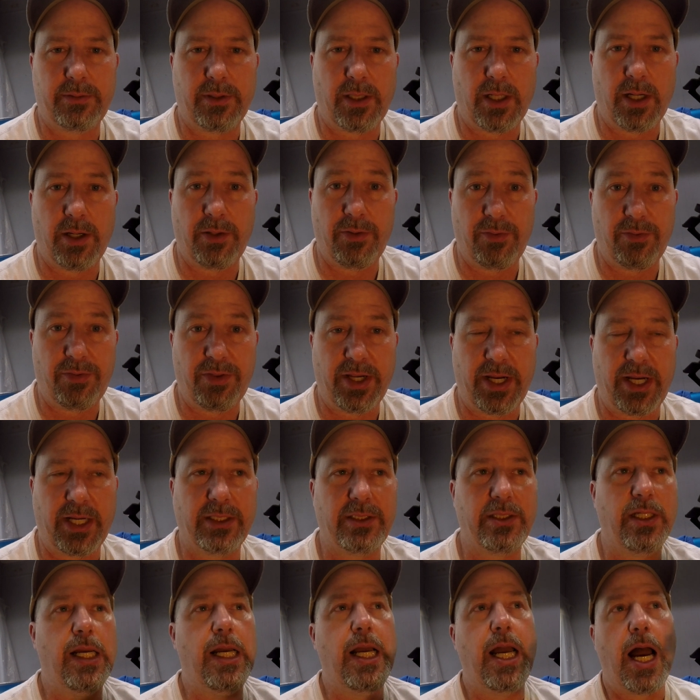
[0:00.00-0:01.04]
other
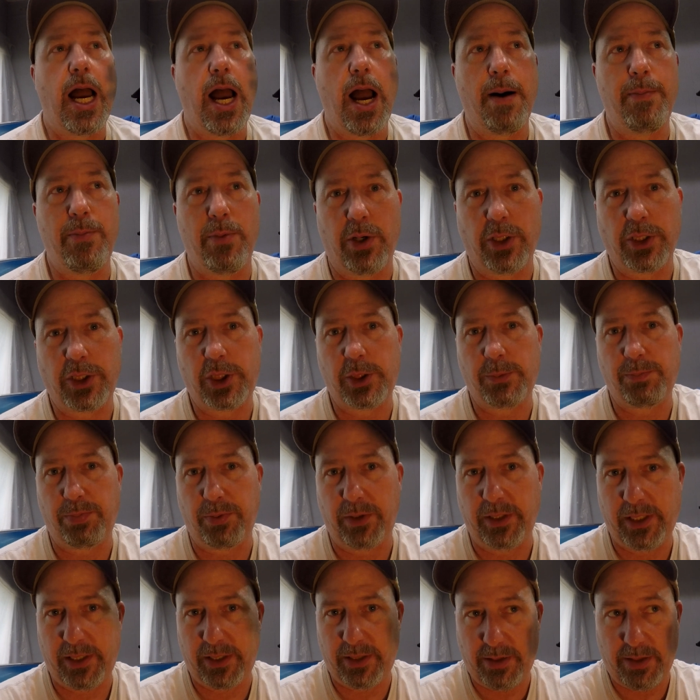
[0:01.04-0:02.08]
things, I'm going to
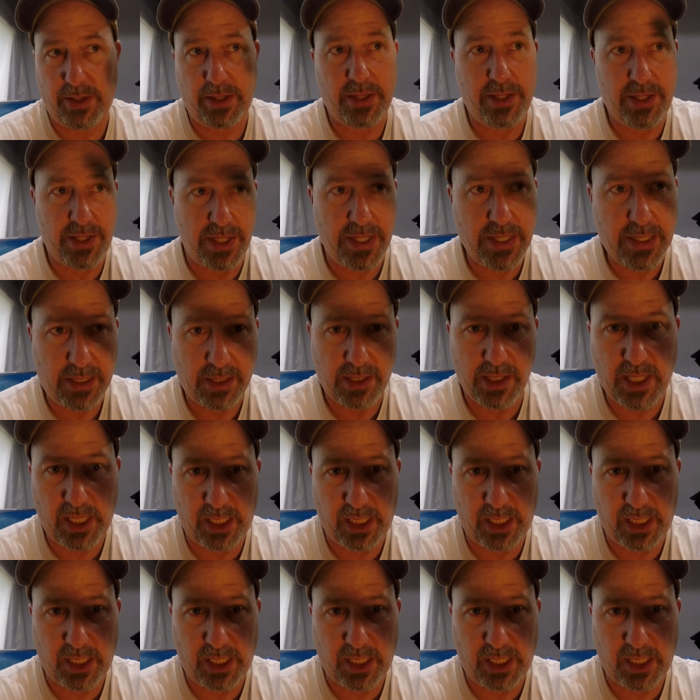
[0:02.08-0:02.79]
split the